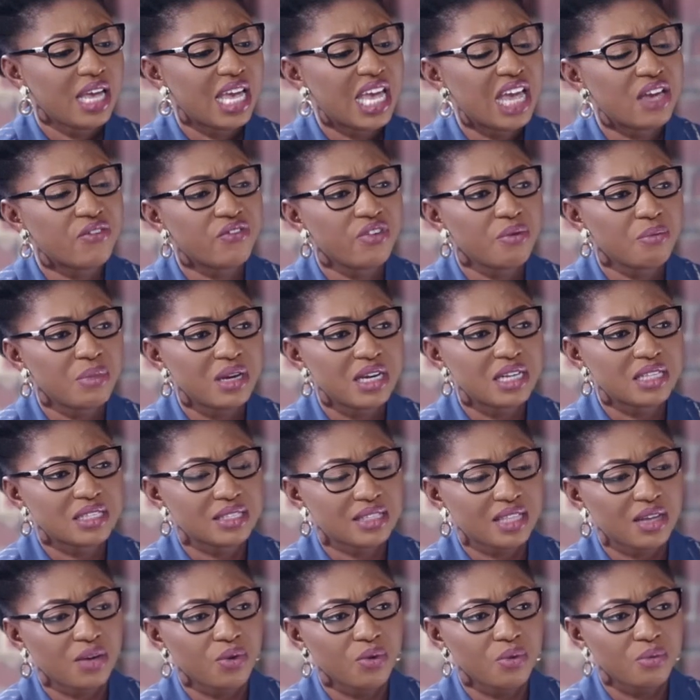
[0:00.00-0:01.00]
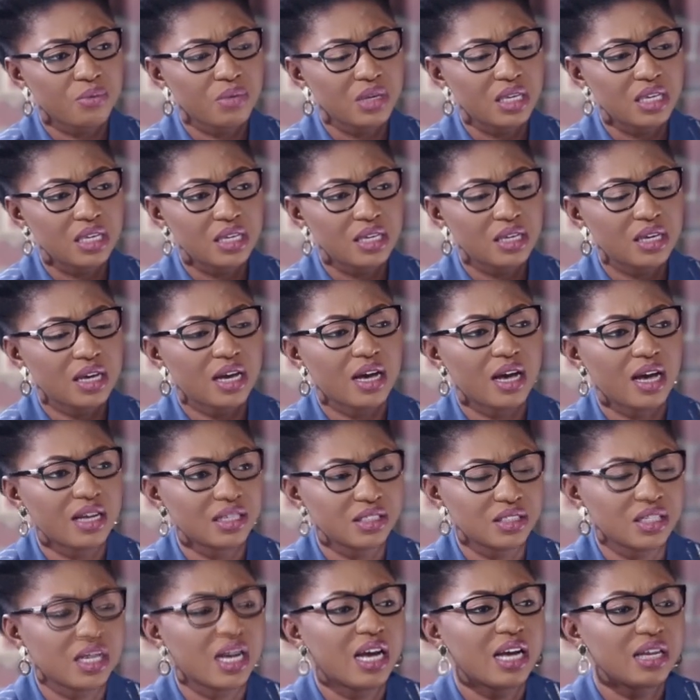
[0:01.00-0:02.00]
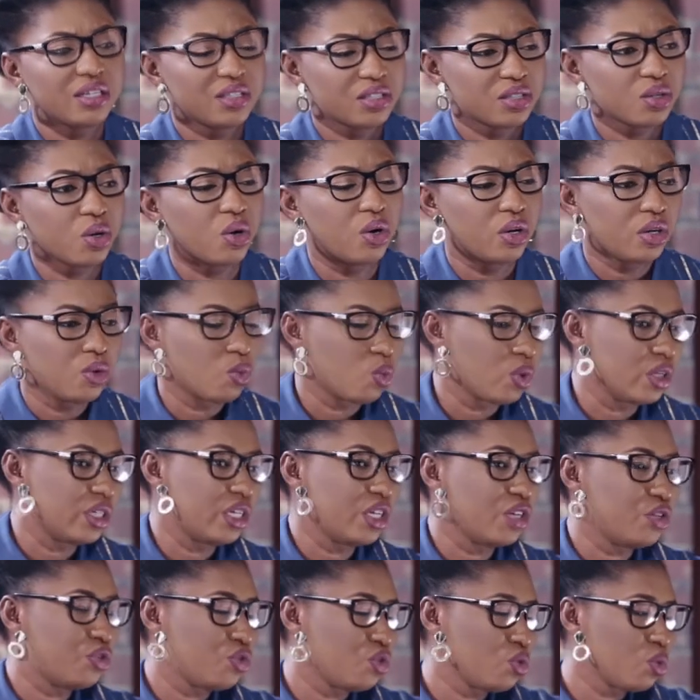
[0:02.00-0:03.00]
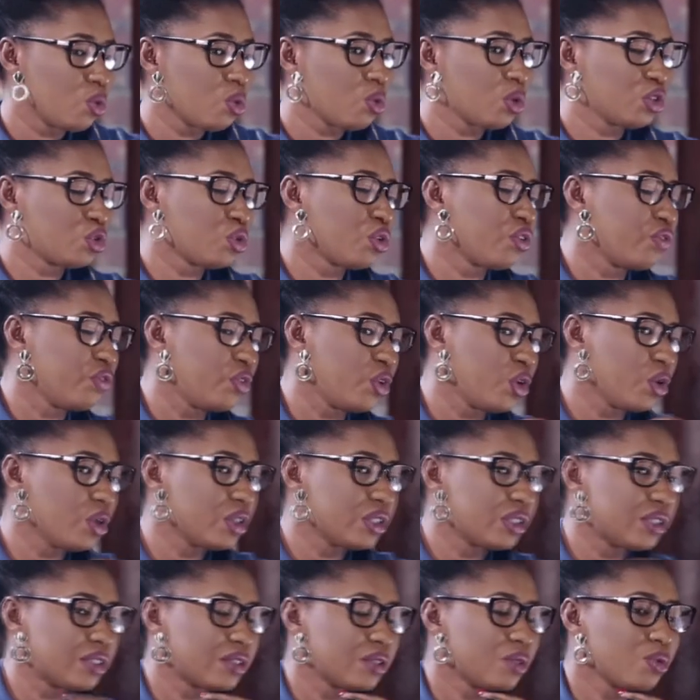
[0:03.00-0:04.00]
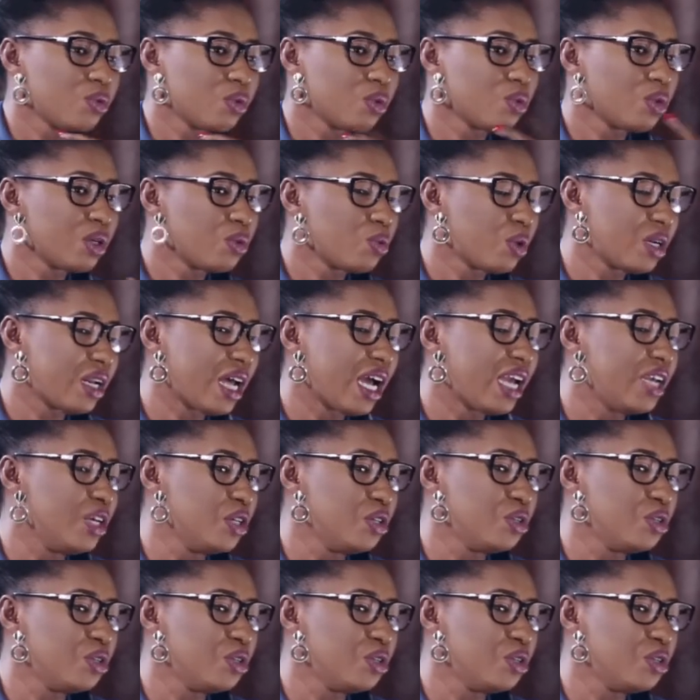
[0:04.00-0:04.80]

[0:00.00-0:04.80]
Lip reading: every minister will be judged on what they do. What of yours? What are you